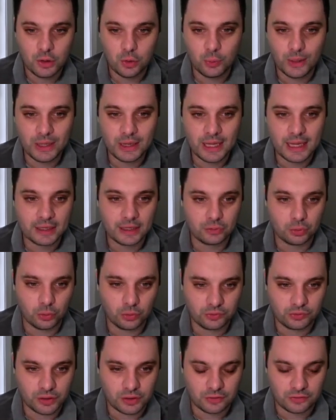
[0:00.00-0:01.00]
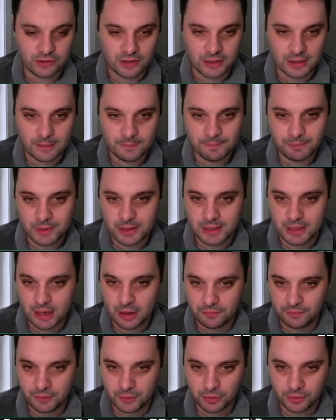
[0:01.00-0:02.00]
We like Adolis Garcia in the
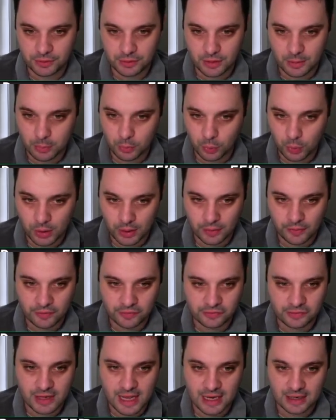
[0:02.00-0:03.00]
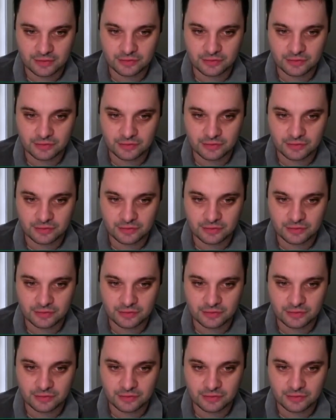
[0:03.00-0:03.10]
outfield, number one on this stack.